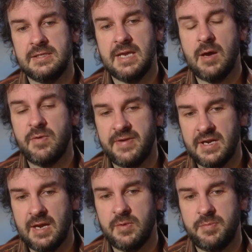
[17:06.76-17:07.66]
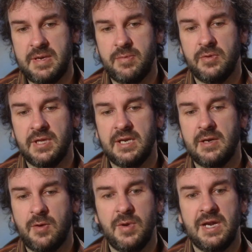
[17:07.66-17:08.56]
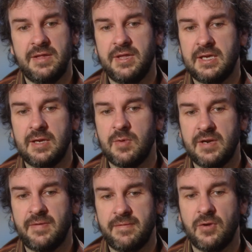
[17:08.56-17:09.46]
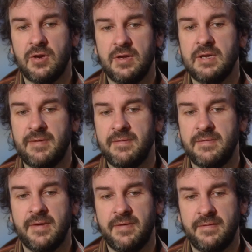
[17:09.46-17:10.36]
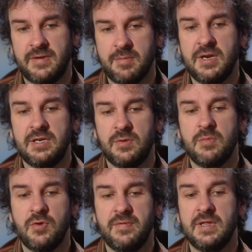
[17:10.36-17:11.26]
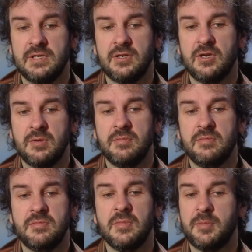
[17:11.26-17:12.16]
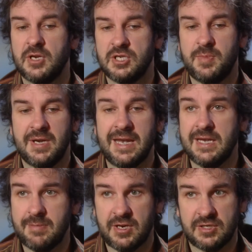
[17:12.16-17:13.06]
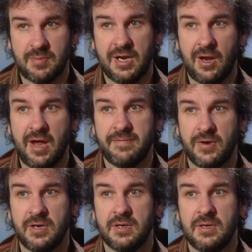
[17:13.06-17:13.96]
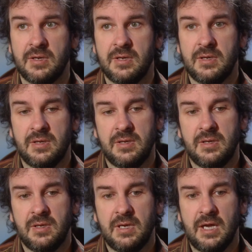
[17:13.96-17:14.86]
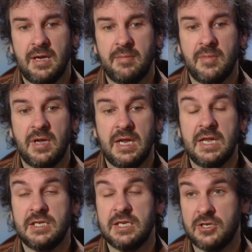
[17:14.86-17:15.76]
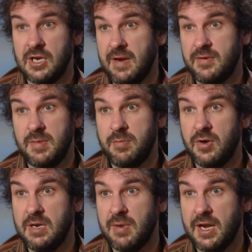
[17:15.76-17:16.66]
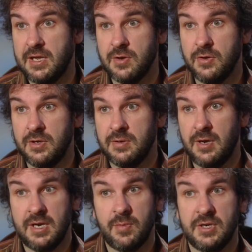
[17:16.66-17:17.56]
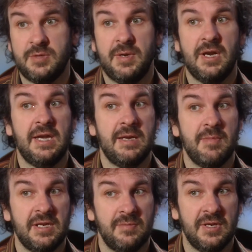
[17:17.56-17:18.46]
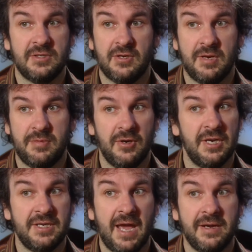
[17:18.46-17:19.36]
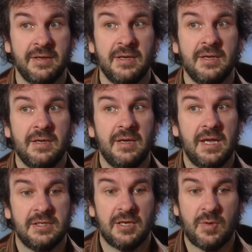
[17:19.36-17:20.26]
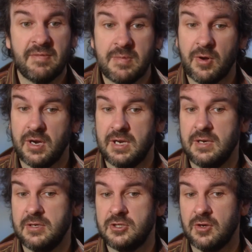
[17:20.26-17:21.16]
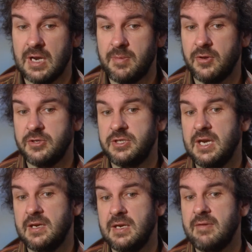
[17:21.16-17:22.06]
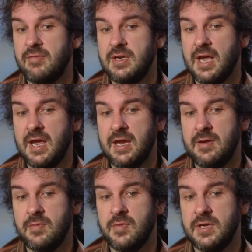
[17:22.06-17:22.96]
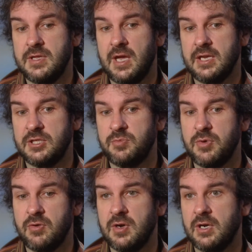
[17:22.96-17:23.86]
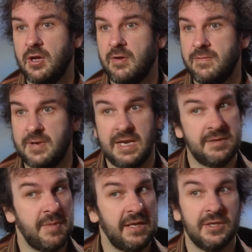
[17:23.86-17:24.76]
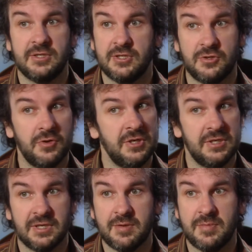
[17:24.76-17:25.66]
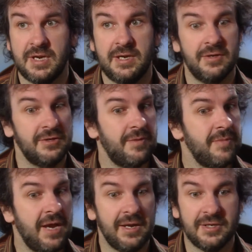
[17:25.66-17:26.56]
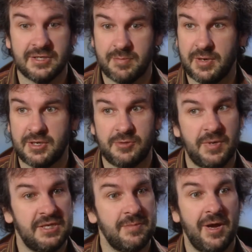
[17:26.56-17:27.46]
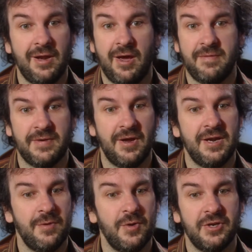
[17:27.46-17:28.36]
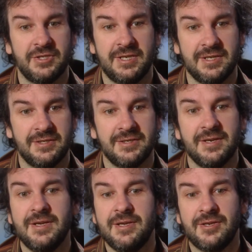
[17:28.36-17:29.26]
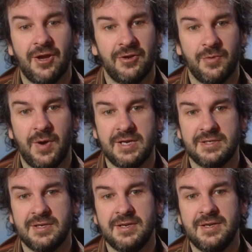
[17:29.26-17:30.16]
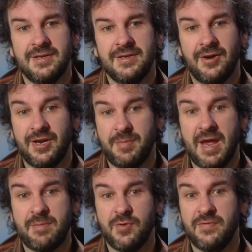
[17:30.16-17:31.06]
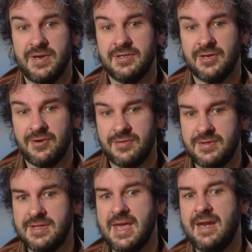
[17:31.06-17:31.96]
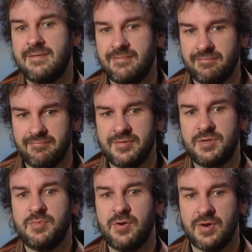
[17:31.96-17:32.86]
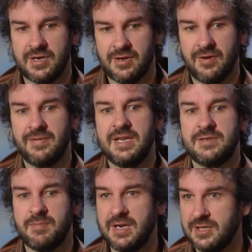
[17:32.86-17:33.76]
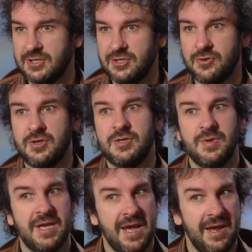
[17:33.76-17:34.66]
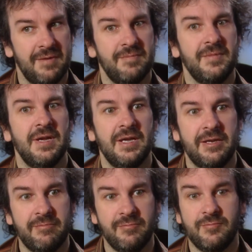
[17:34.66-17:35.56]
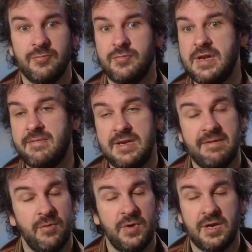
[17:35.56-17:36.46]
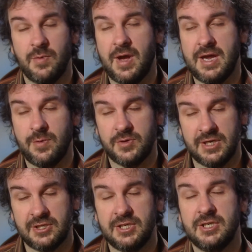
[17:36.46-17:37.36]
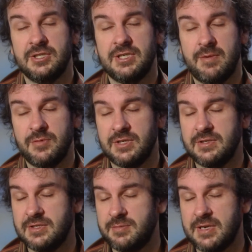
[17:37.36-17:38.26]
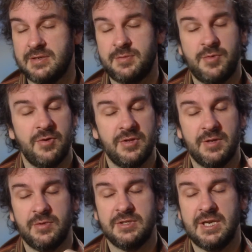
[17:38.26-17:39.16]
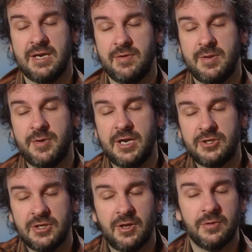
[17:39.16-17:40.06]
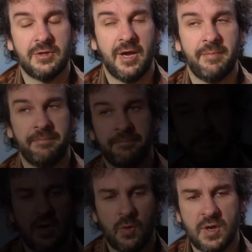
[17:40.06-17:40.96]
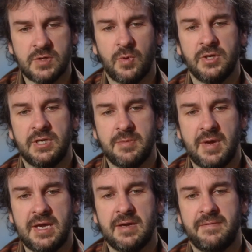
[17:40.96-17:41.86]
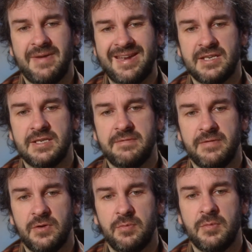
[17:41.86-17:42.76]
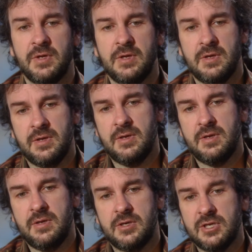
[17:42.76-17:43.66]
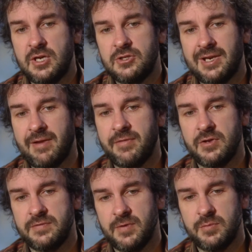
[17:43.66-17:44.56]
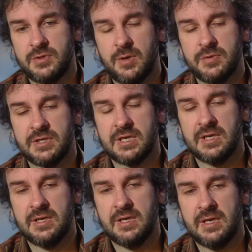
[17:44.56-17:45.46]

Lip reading: now we've ended up with people that are really thinking, well, if I've committed to a movie that's I'm gonna spend 18 months of my life on it, it's going to have to be pretty bloody good. I don't want to spend 18 months on a dud. And so everybody showed up on set every day with a spirit of, let's make this as good as it can be, because, oh man, this is a big piece of my life and I don't want to see this going to waste on a bad movie. So that spirit of, let's make this as good as we can, never went away. It was actually just a spirit that was there in the production the whole time. I'd always wanted to make a fantasy film, because I used to love those films when I was a kid,